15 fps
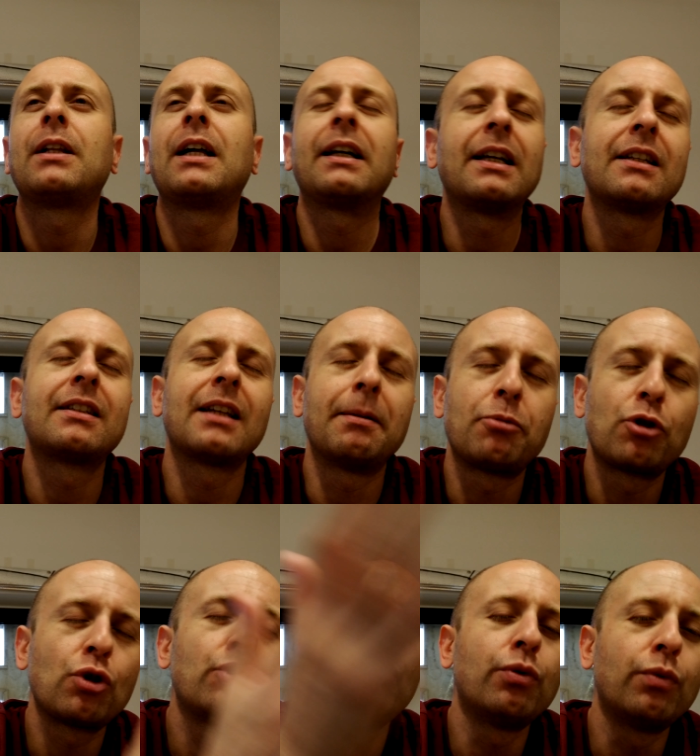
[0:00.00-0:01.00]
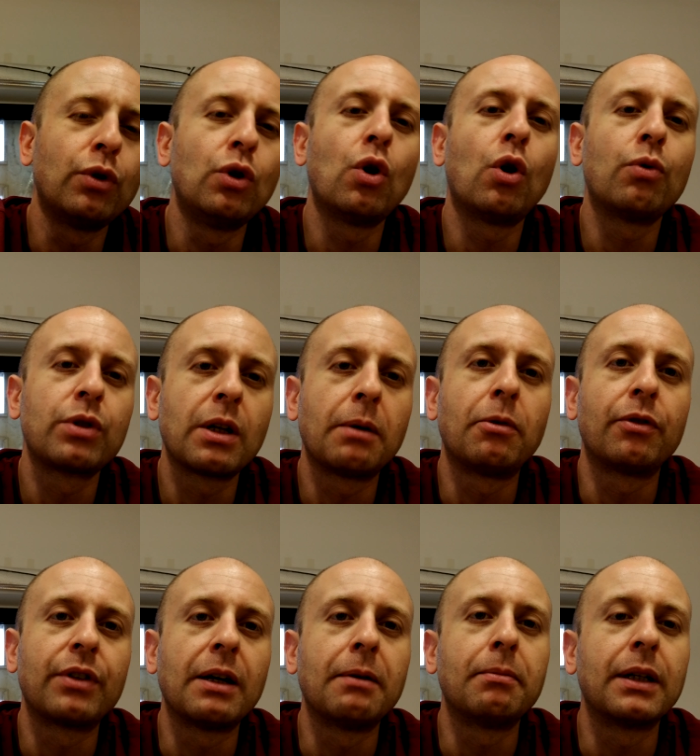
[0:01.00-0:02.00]
I guess I'm sure you would know some of
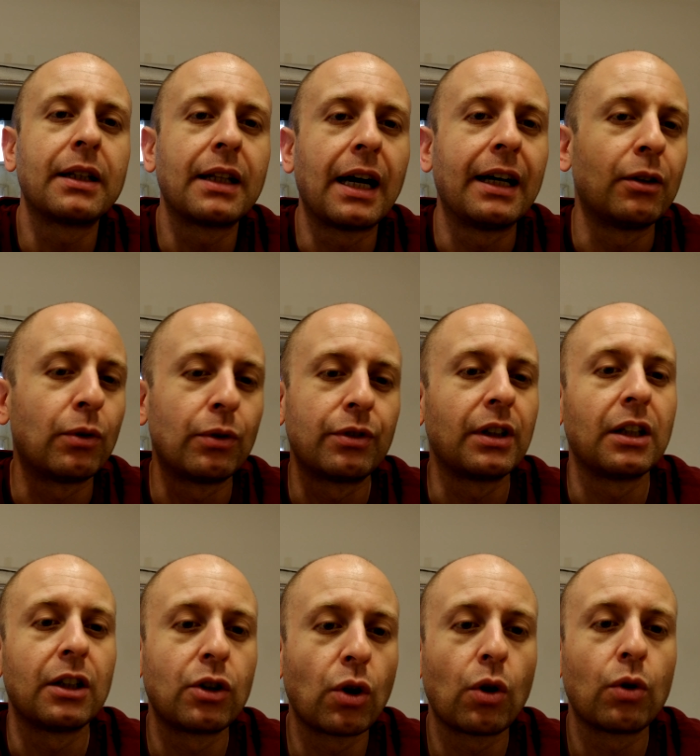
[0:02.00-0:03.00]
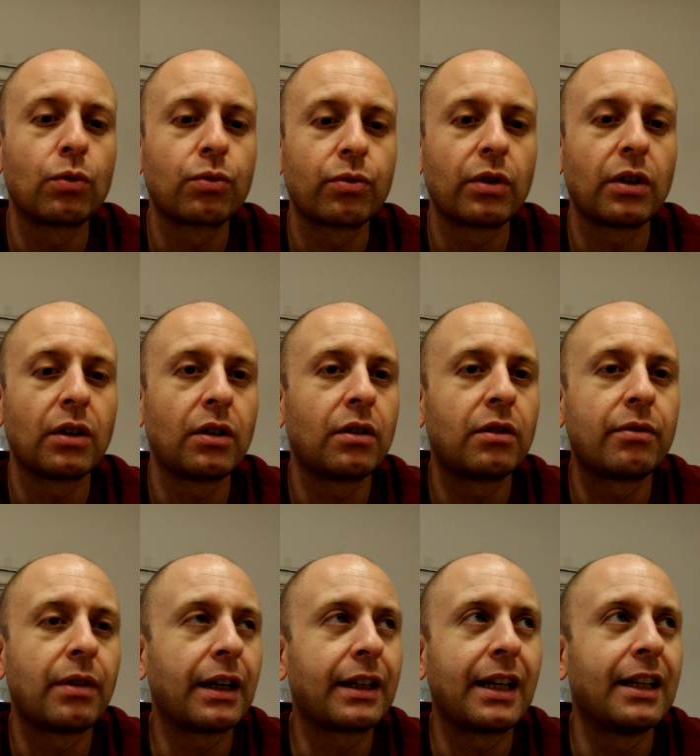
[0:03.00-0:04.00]
them, but I don't really know. Um,
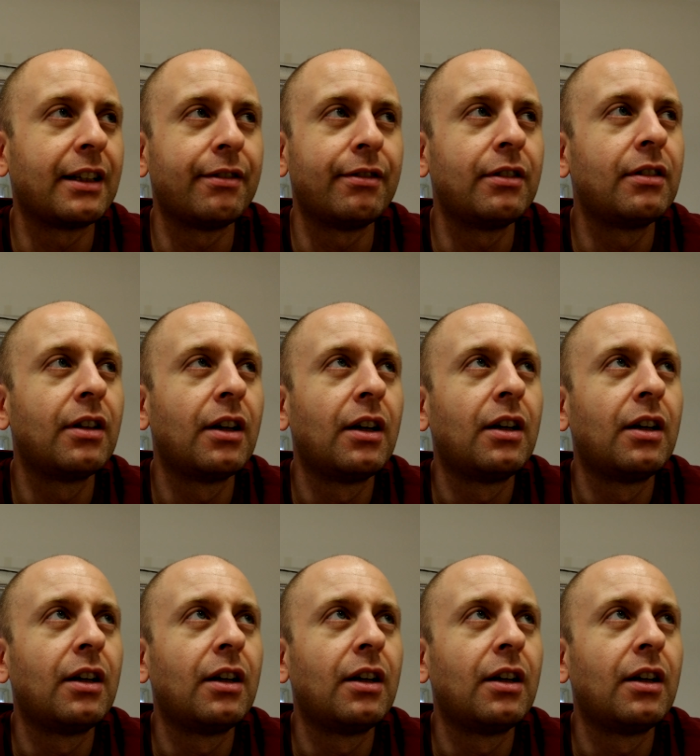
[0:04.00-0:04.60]
I can't even.